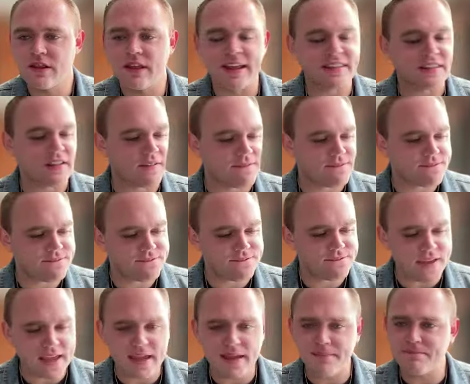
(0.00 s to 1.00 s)
Like the
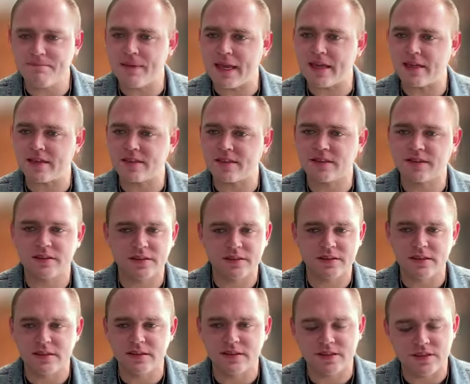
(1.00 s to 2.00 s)
fan base
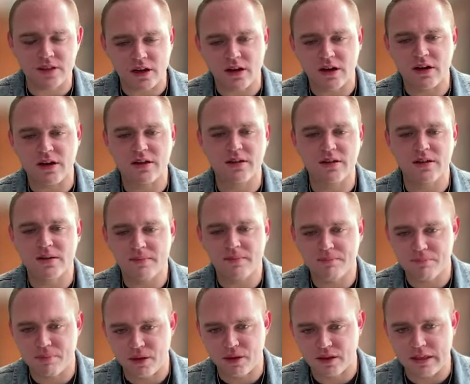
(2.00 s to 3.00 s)
is
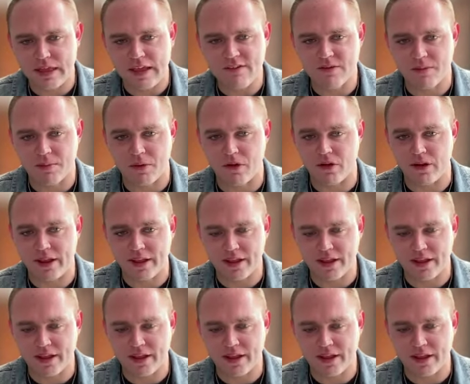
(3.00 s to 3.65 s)
unbelievable.